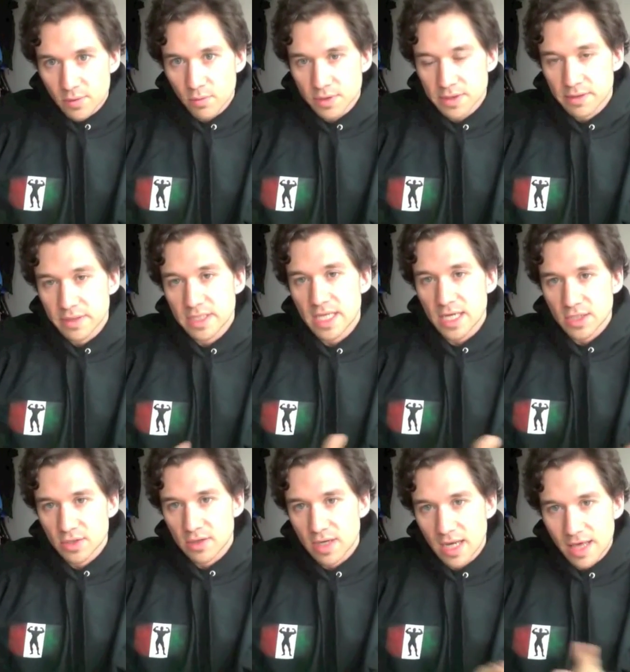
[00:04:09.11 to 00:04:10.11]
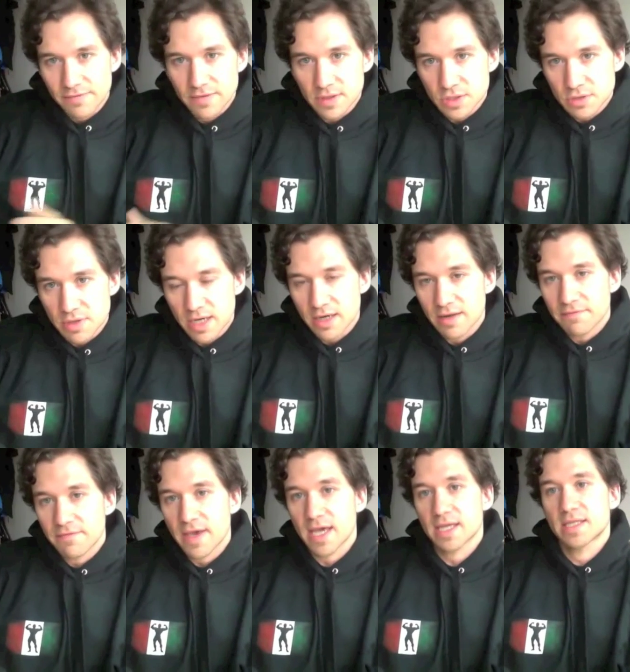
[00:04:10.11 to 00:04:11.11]
water retention and have the shredded
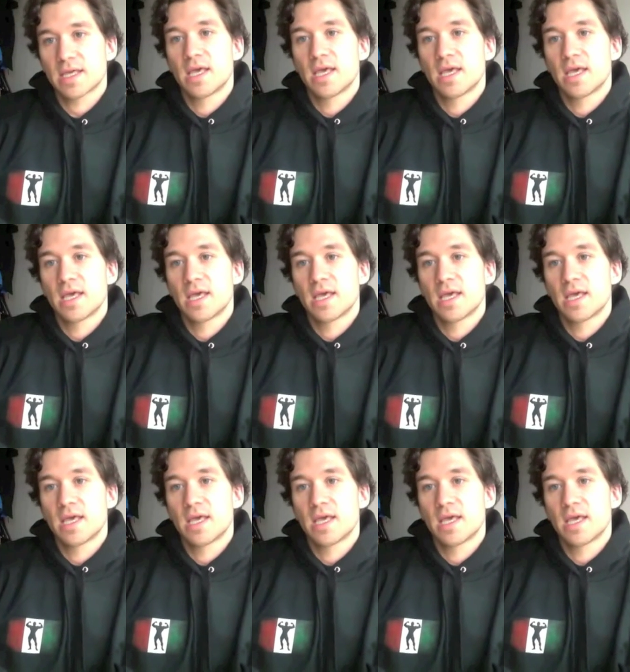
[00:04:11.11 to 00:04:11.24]
effect.